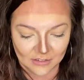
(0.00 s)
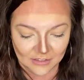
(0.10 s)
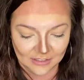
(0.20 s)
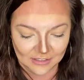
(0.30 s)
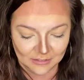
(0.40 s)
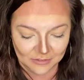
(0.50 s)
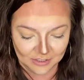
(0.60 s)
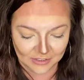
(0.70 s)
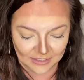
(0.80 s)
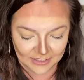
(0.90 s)
I'm
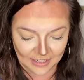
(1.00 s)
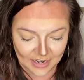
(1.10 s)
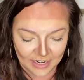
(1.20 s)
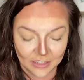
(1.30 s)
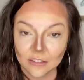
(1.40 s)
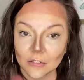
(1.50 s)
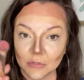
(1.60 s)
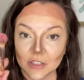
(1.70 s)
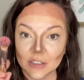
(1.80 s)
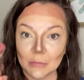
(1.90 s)
just going to take
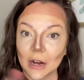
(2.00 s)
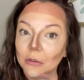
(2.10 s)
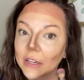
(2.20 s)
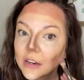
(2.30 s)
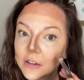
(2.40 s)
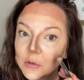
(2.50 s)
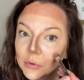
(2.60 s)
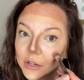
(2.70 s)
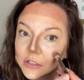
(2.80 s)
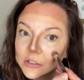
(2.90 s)
with the small end of the
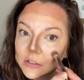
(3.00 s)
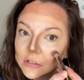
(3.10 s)
brush